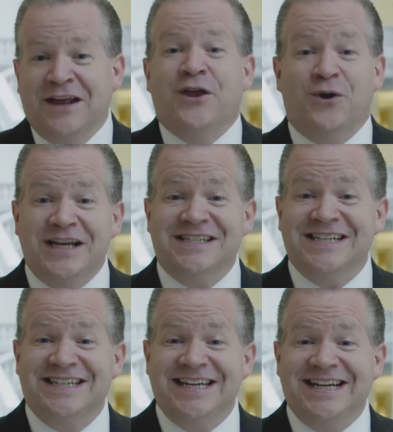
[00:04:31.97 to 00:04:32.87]
There is
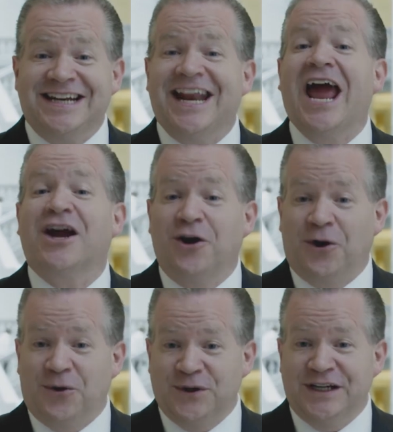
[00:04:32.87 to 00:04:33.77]
indeed an
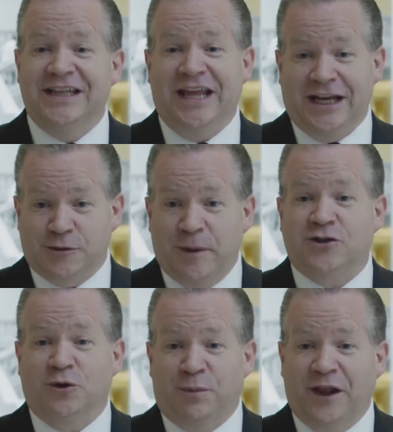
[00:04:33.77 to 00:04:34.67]
echo in that
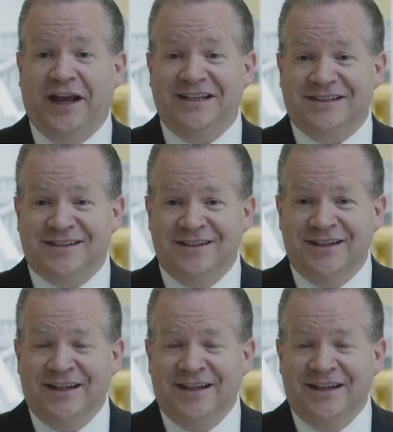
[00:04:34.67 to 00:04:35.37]
special place.